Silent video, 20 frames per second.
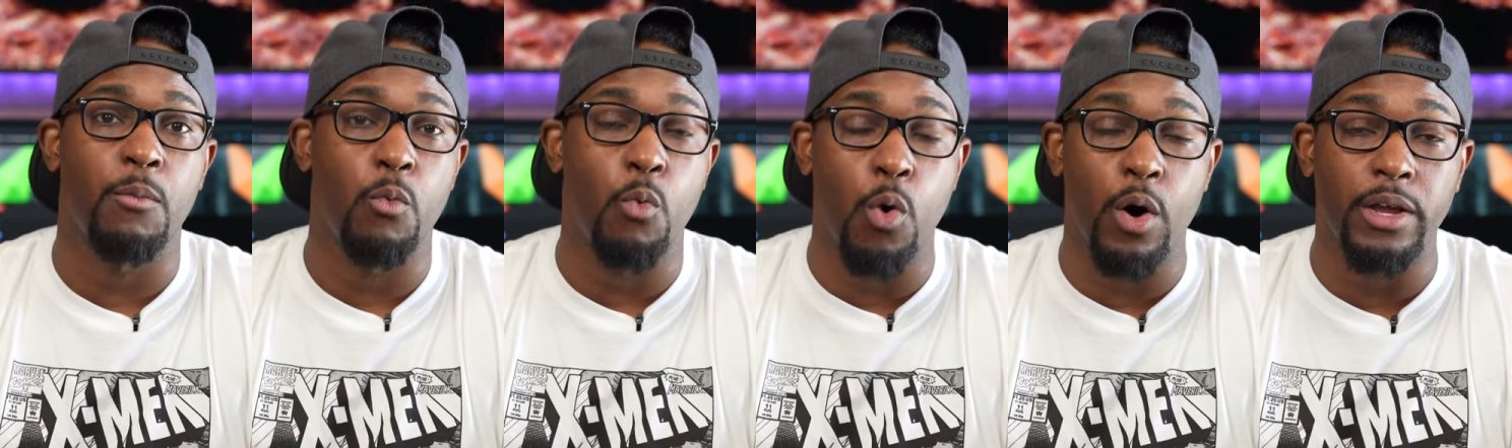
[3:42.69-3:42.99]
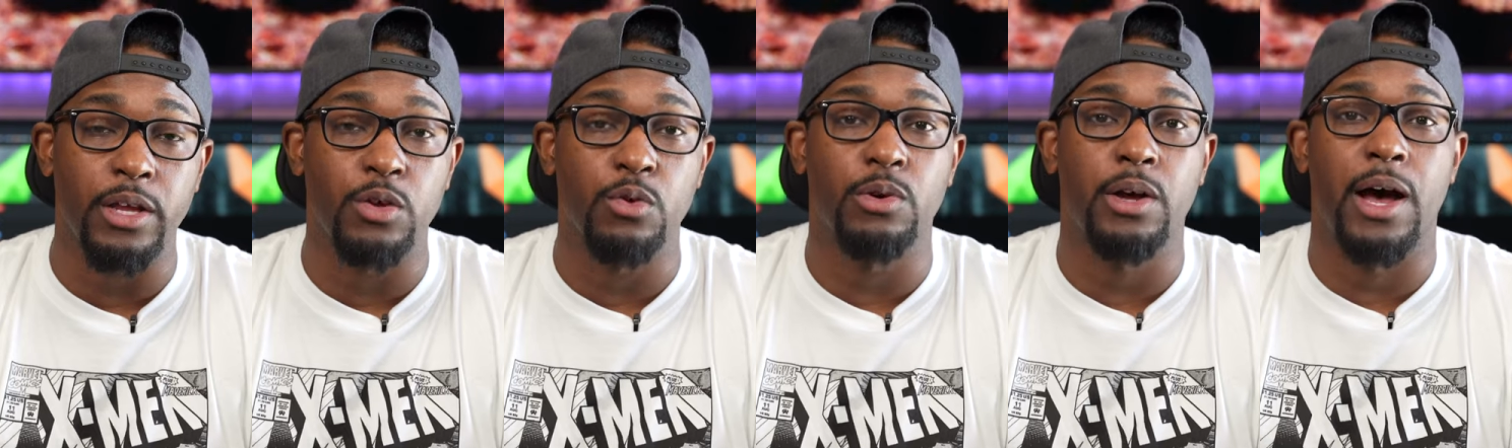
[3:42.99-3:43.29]

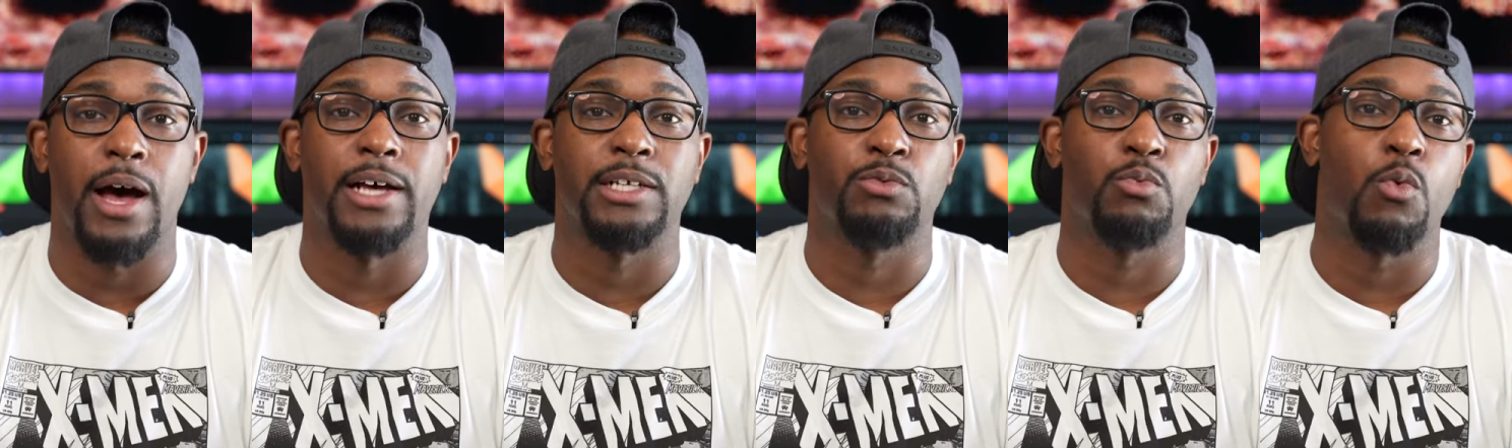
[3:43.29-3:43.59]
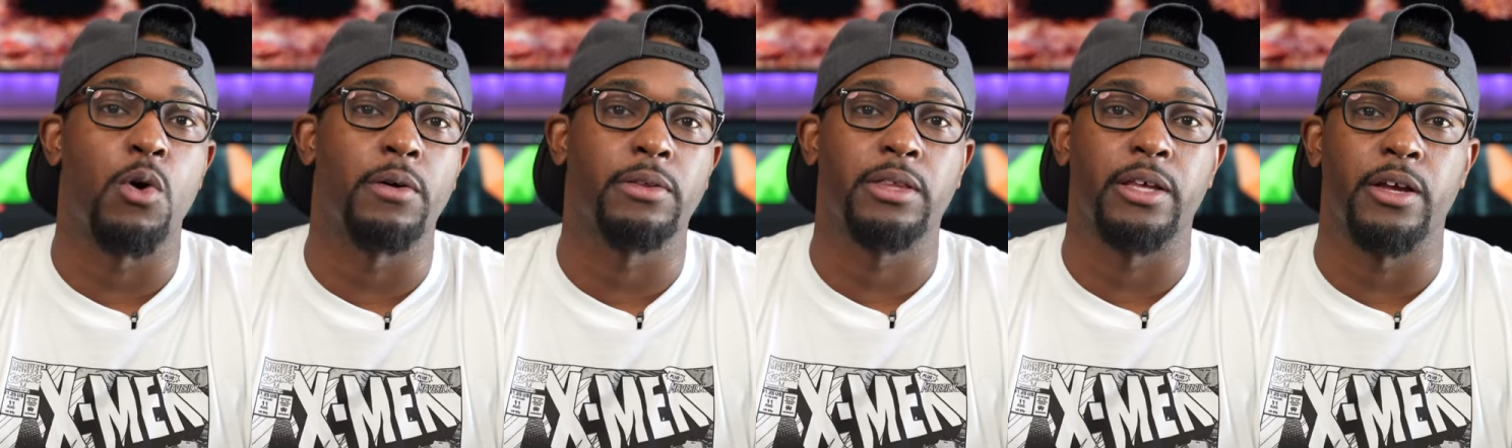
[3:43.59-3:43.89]
what you guys
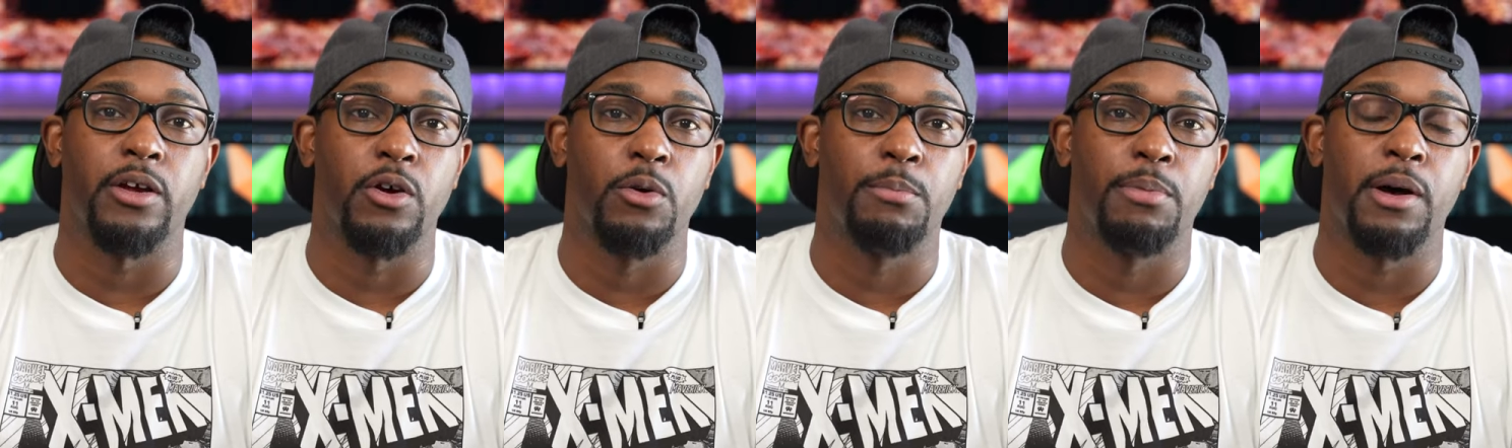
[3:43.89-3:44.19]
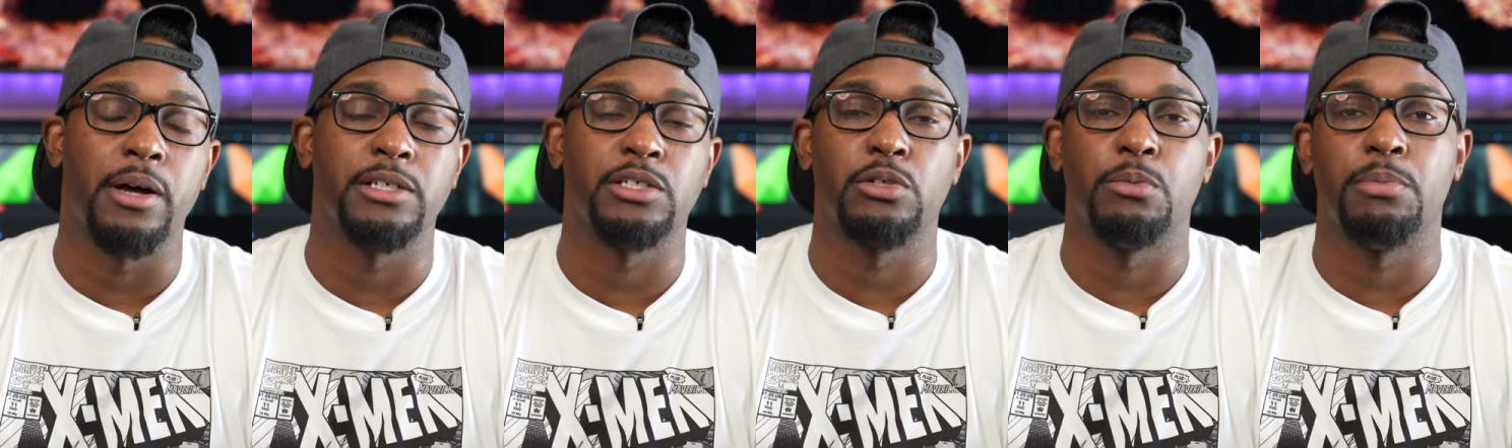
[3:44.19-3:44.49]
want the
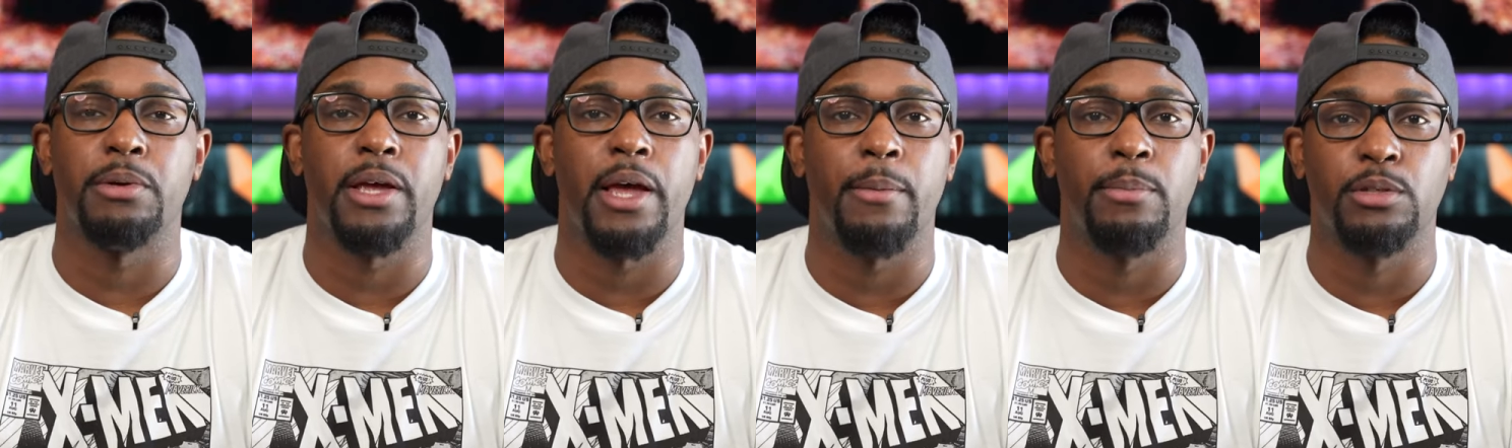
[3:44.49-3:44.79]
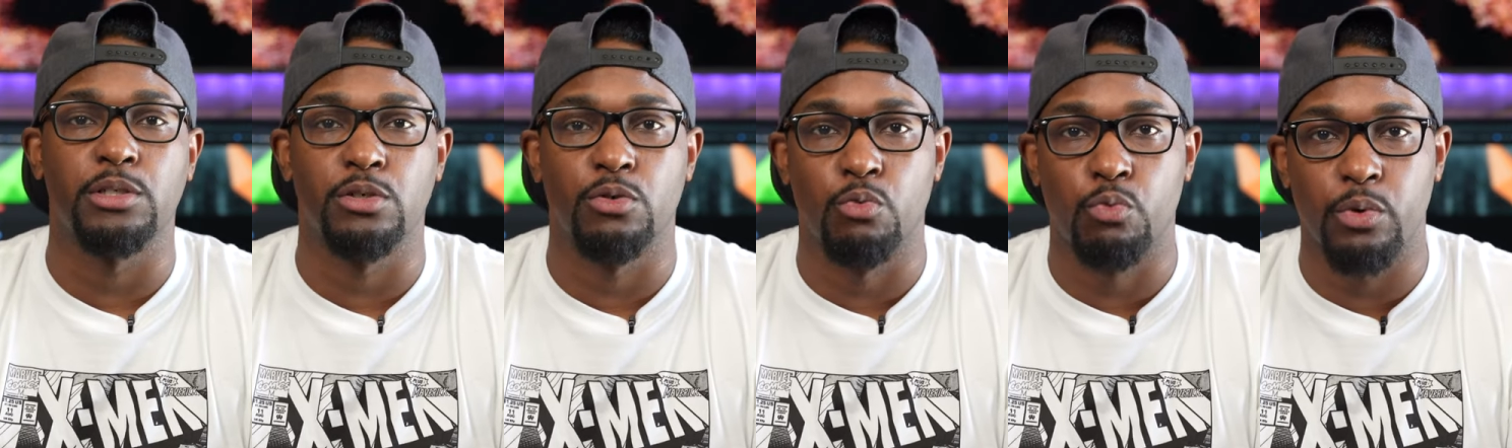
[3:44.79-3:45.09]
earbuds to be able
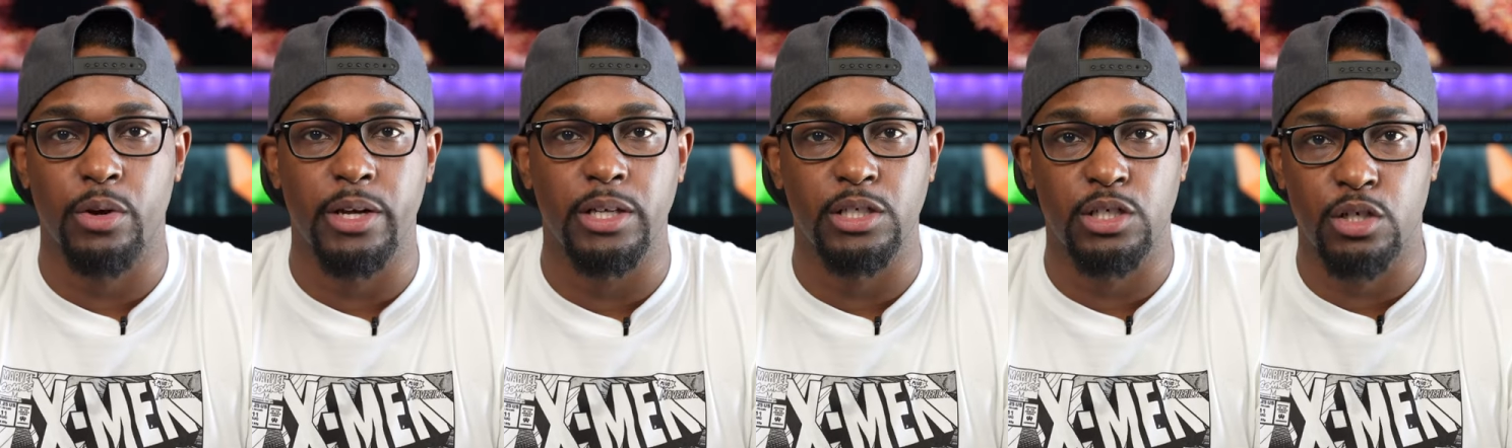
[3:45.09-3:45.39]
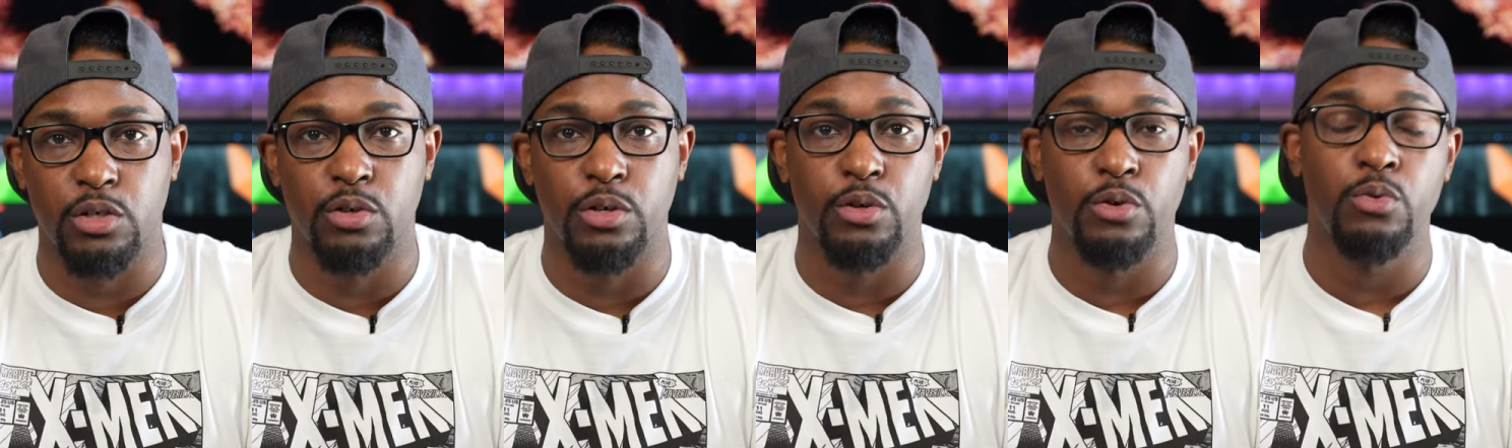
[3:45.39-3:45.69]
to read
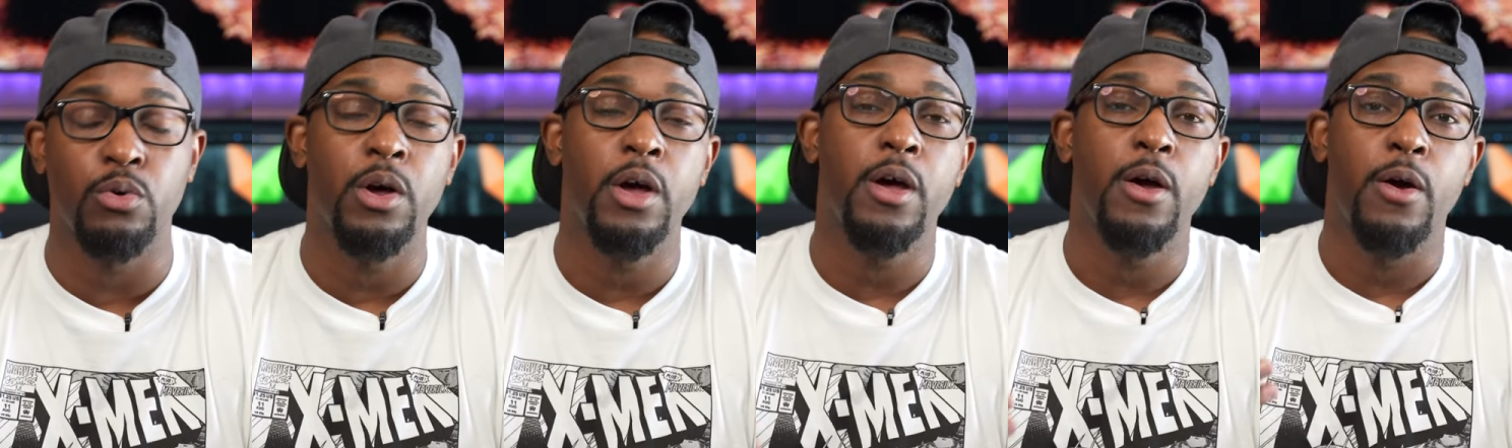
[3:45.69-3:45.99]
to you